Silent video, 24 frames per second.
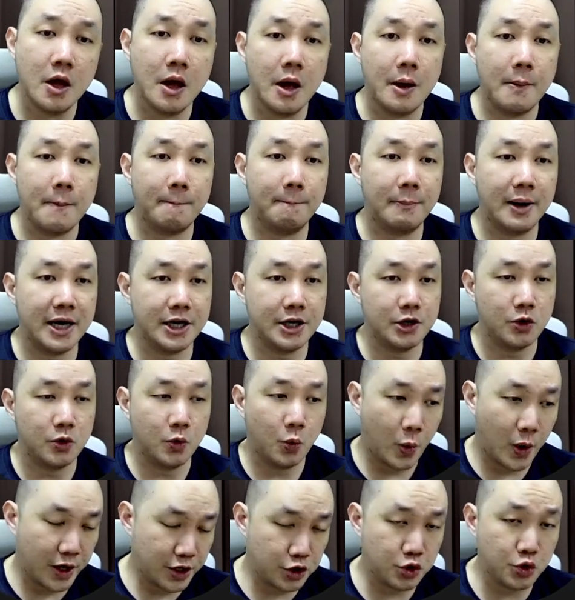But
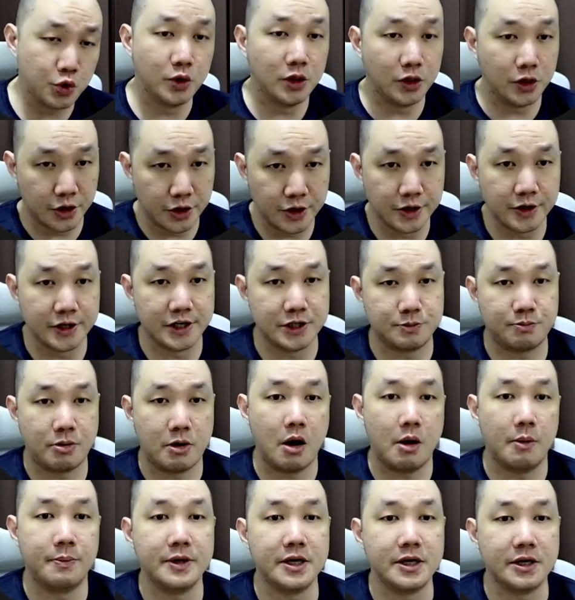what you learn is
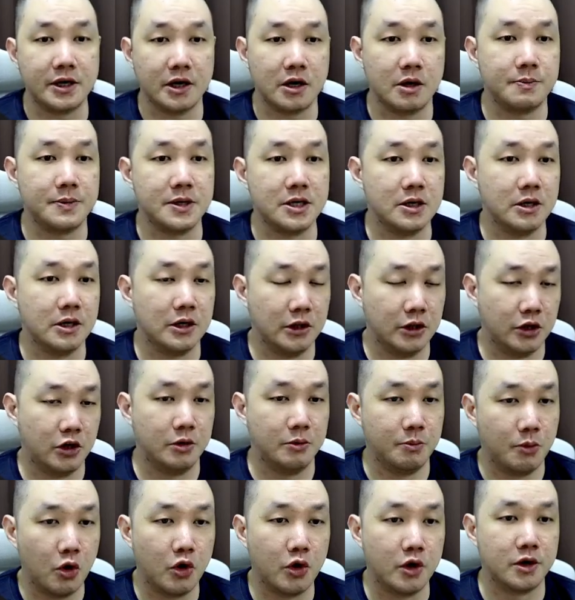probably gonna be a lot
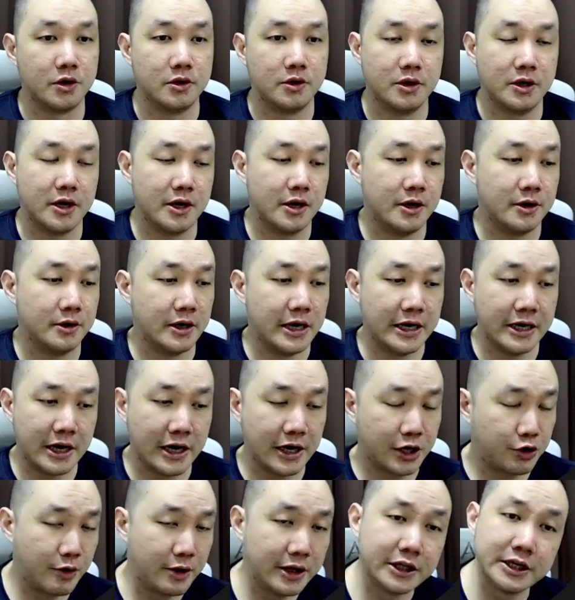more. And I
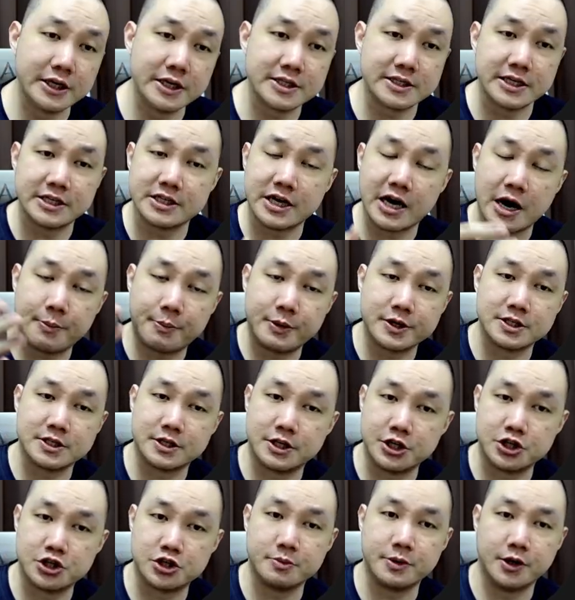created this entire
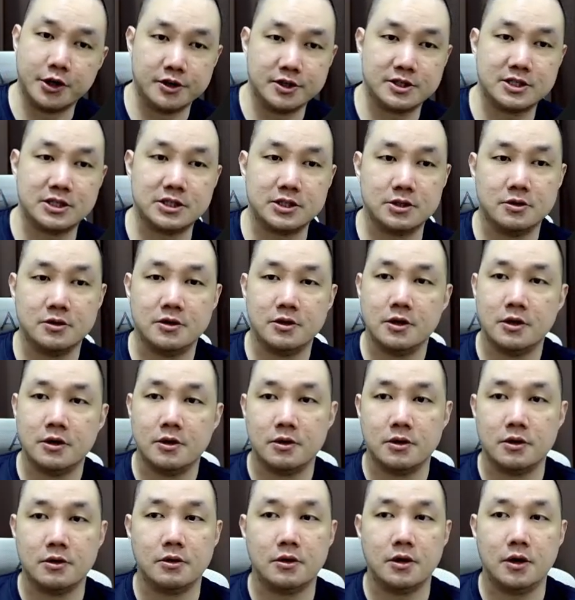presentation because
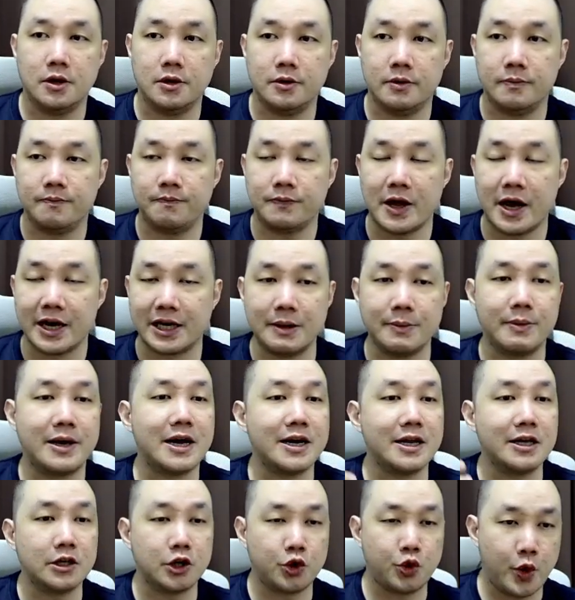I keep getting
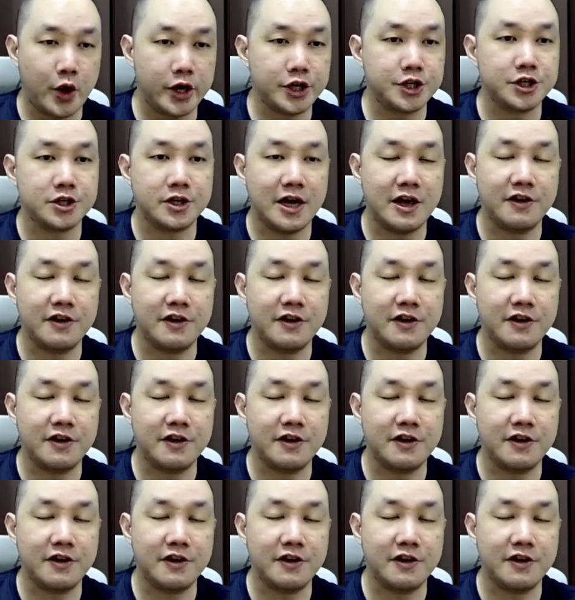the question, hey